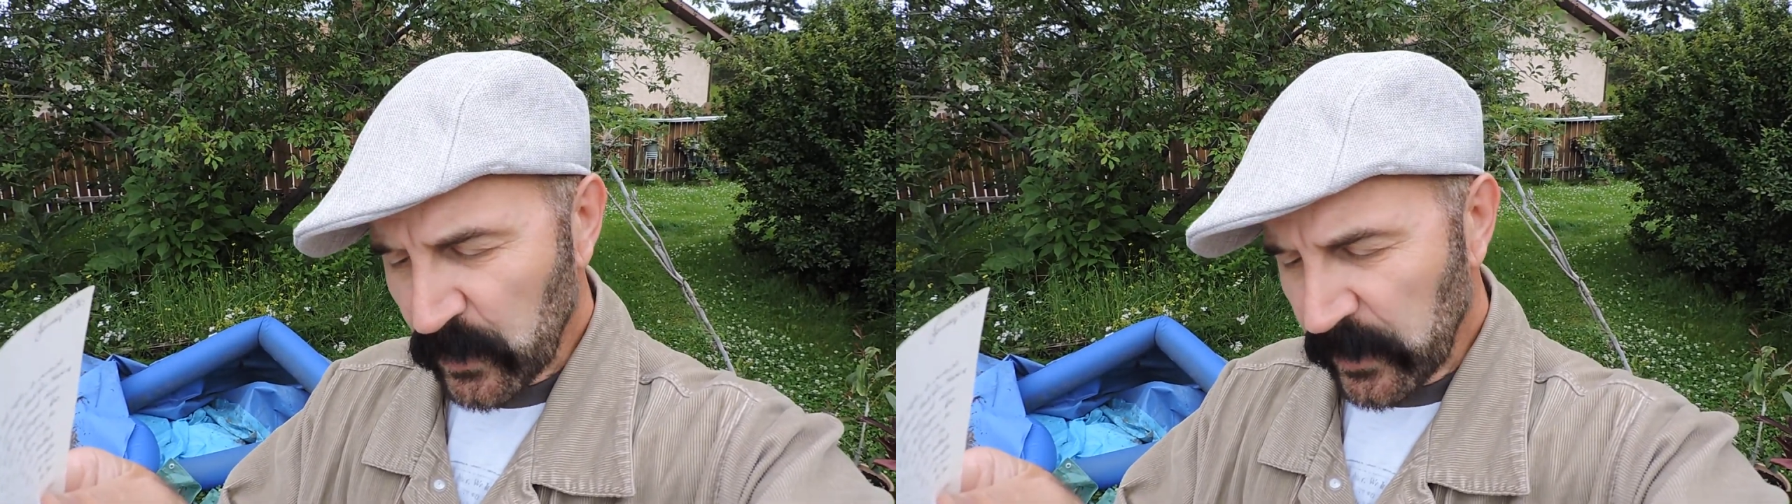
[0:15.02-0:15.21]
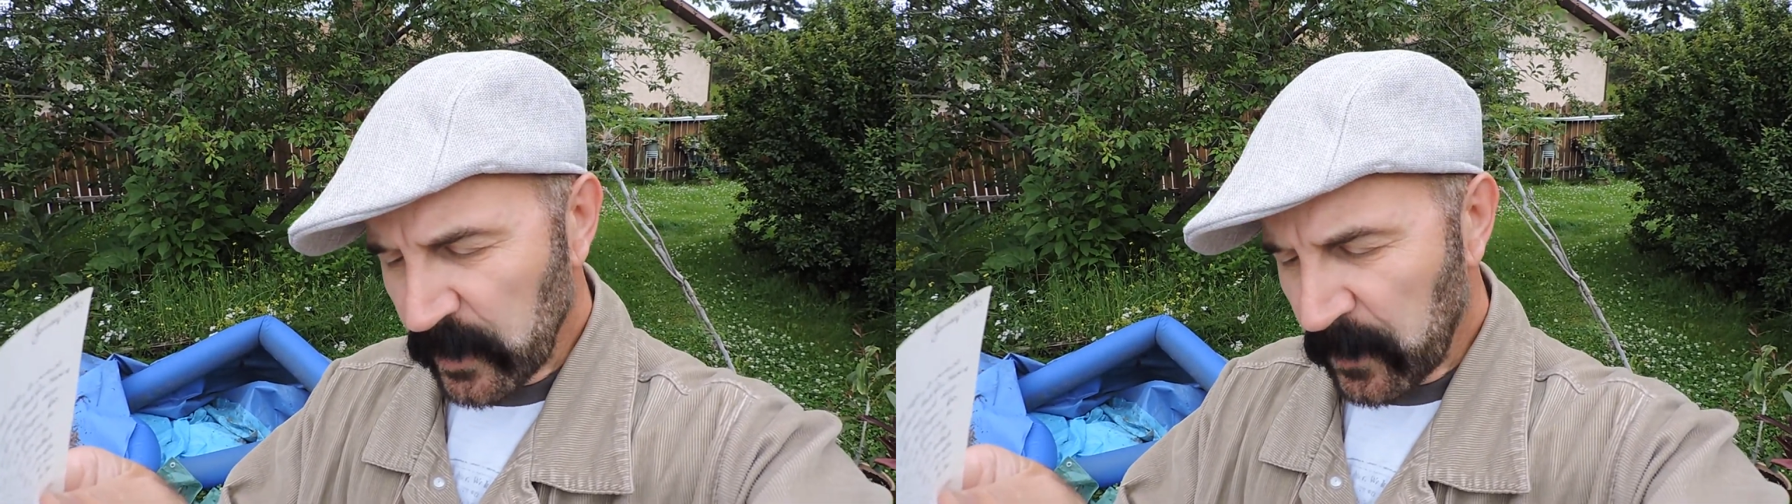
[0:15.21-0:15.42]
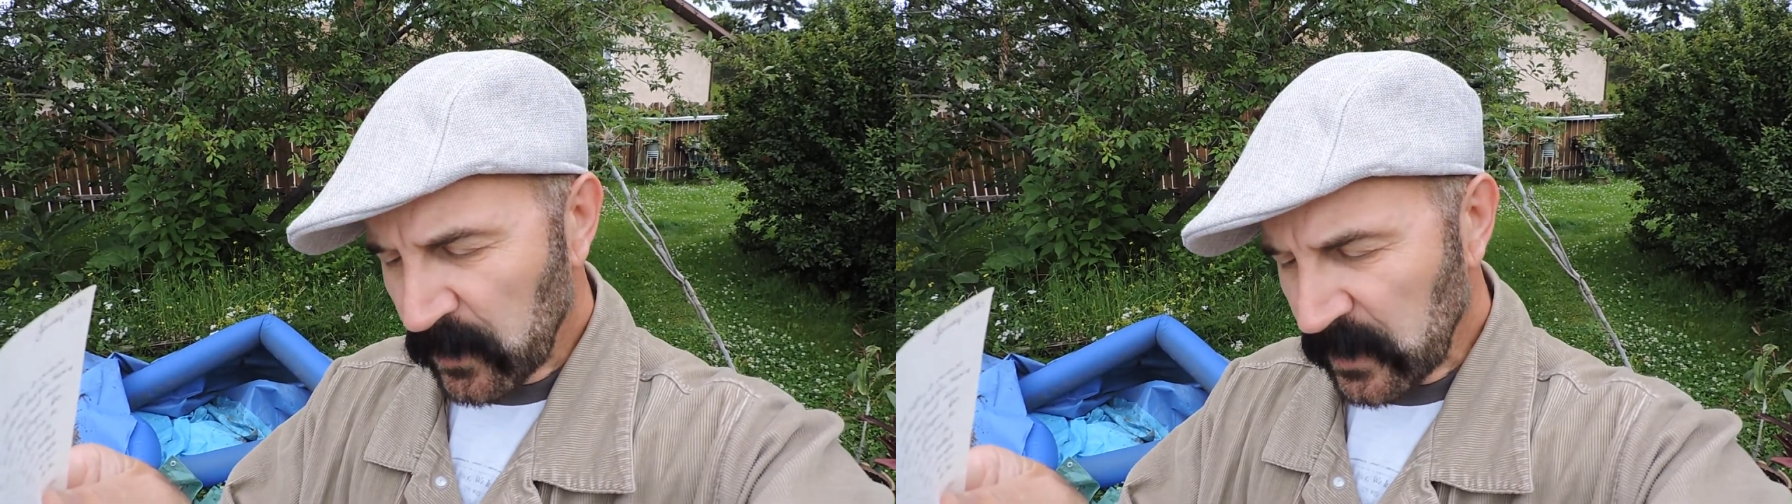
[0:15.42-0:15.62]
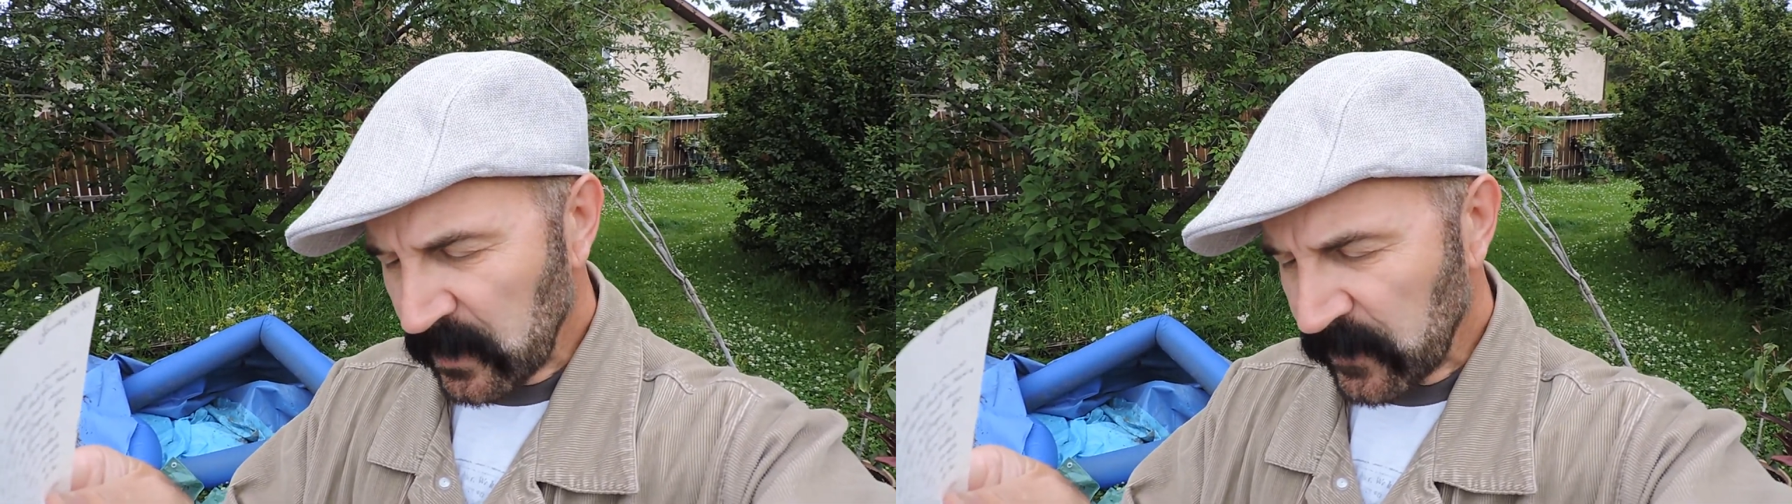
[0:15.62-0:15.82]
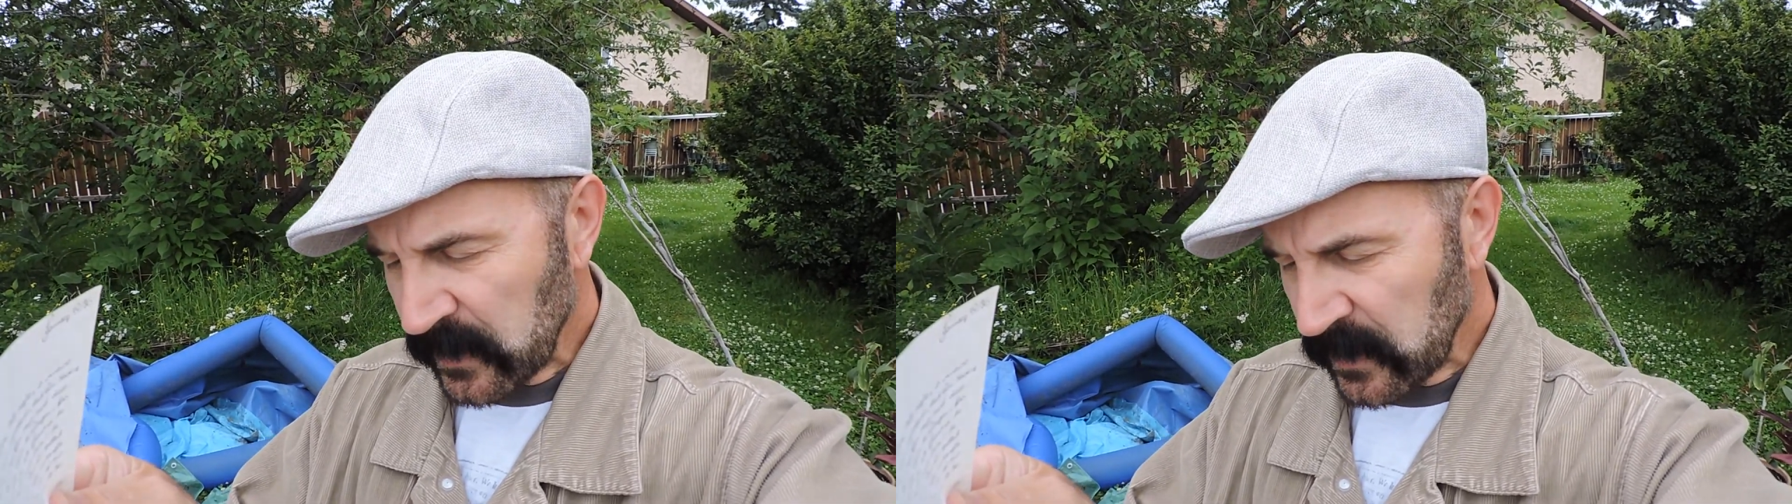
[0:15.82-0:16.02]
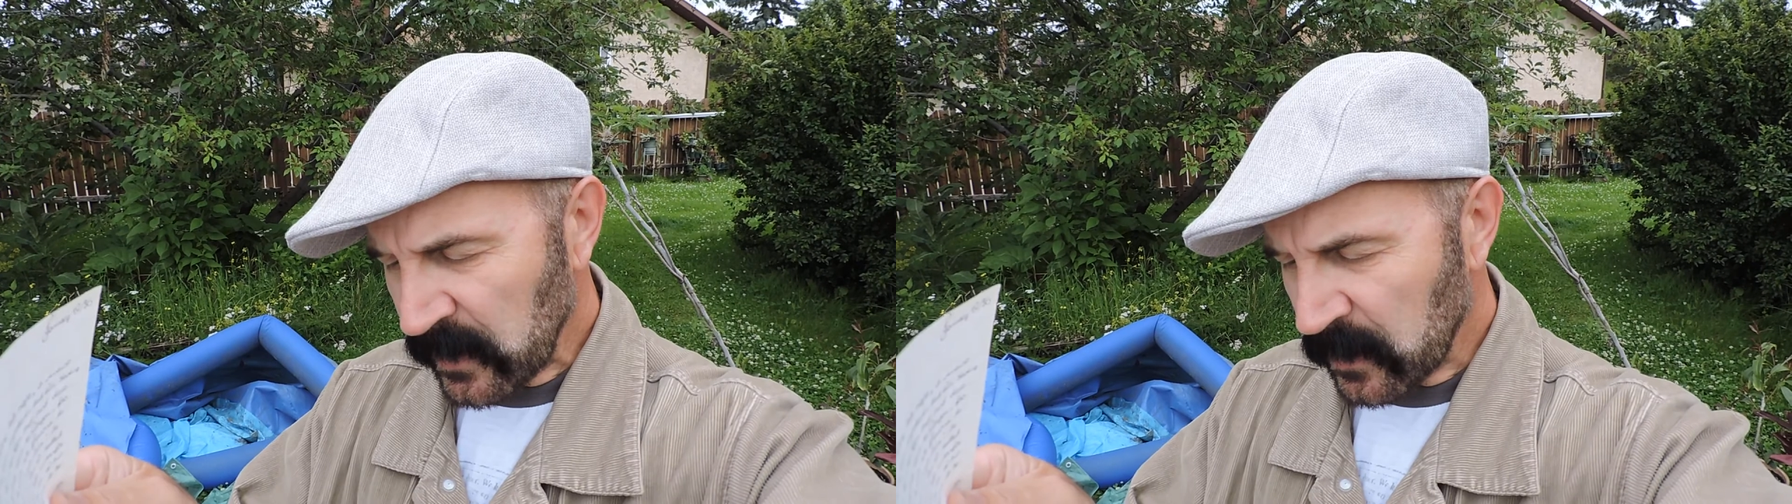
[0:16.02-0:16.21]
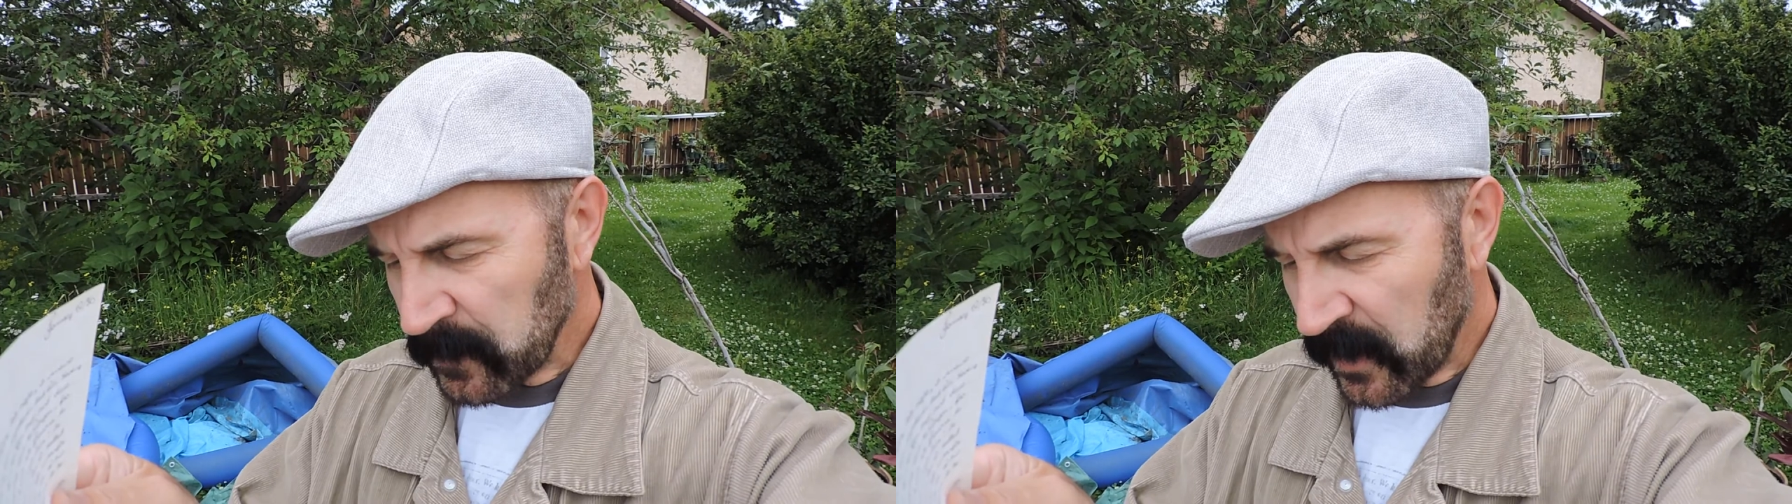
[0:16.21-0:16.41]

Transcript: worried about leaving Leon